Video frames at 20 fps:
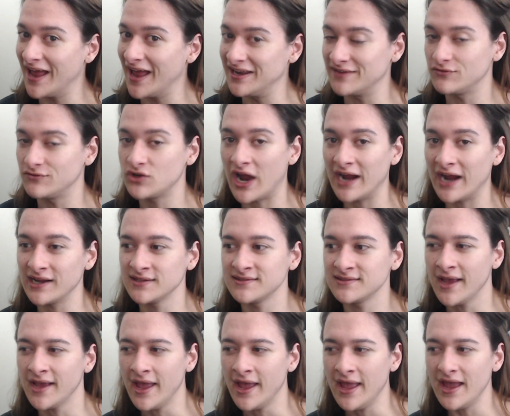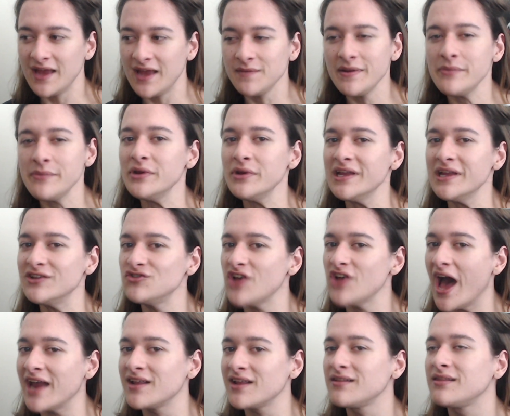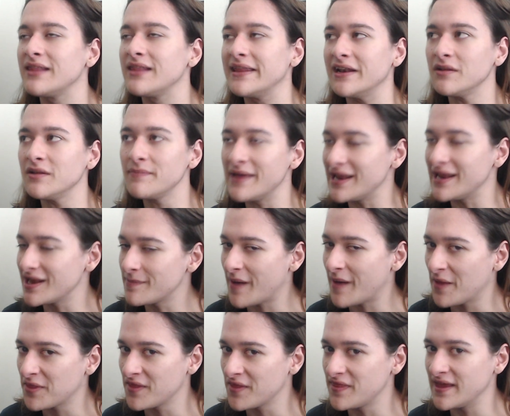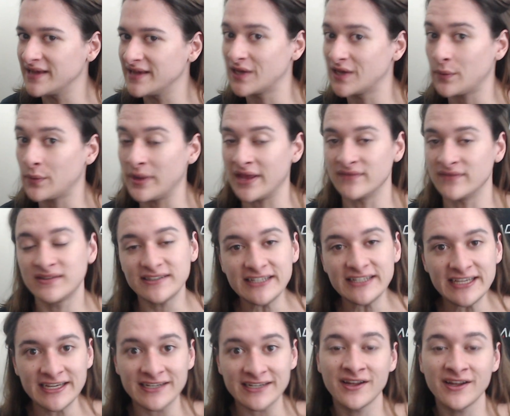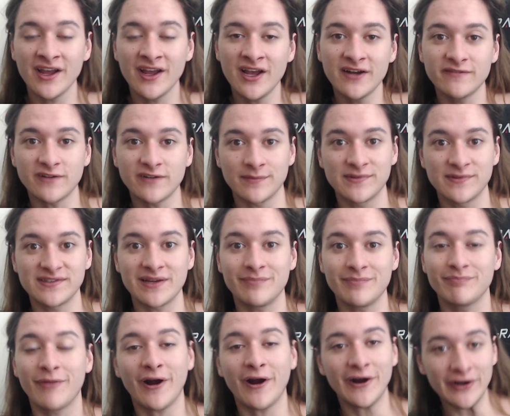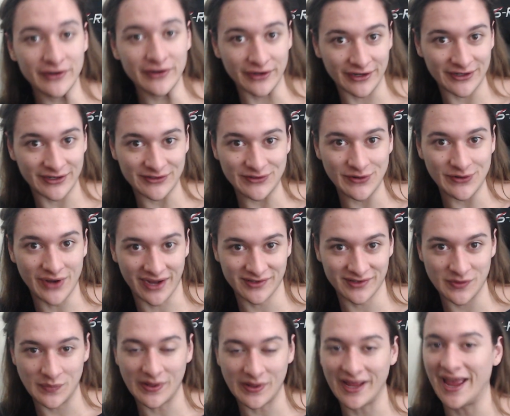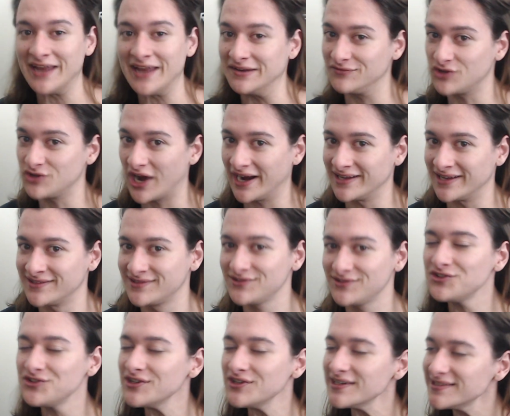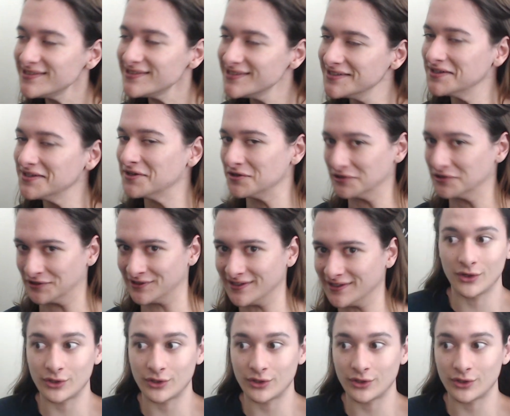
of Dragons, and maybe we can chat a little bit about the things that we have seen from some partners who got to play End of Dragons just a little early.